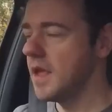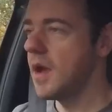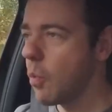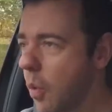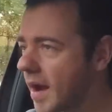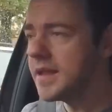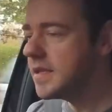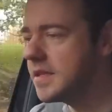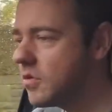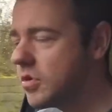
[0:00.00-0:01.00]
Why did
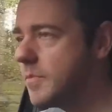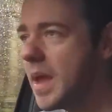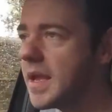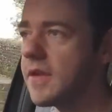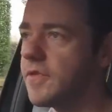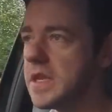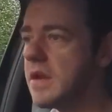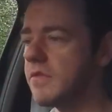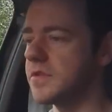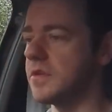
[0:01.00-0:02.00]
they only make it for a
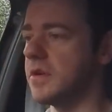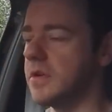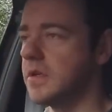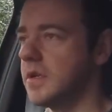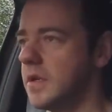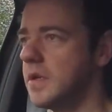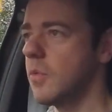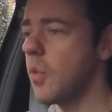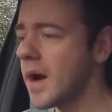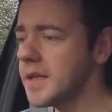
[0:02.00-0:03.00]
year or so?
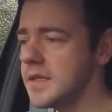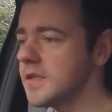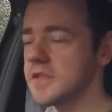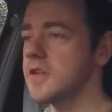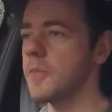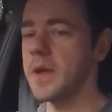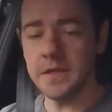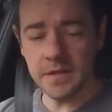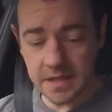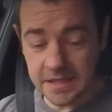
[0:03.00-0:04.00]
Why did they stop it?
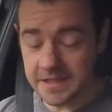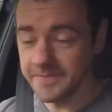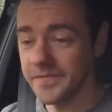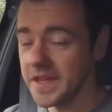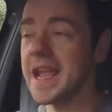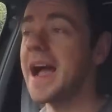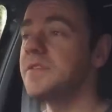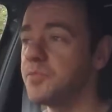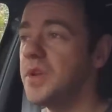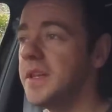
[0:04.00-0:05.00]
The car's
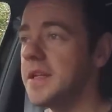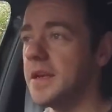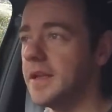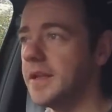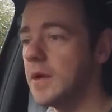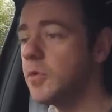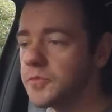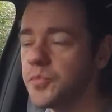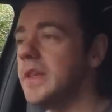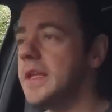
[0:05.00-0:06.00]
brilliant. It was
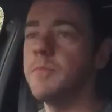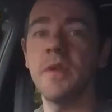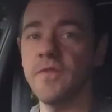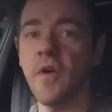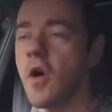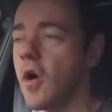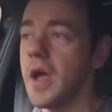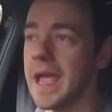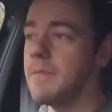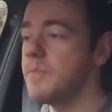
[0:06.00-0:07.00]
brilliant before
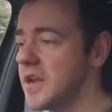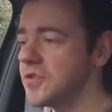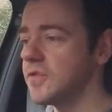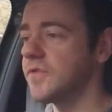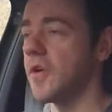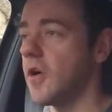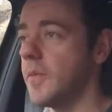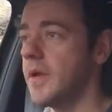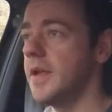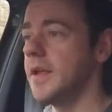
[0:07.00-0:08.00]
in petrol form.
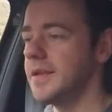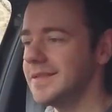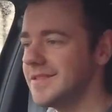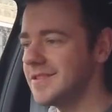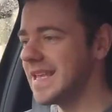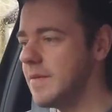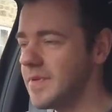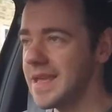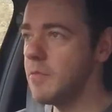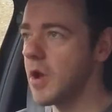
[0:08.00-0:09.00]
Just
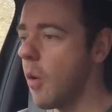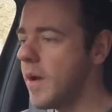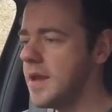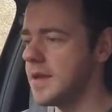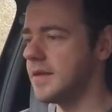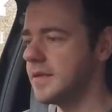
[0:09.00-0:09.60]
keep going.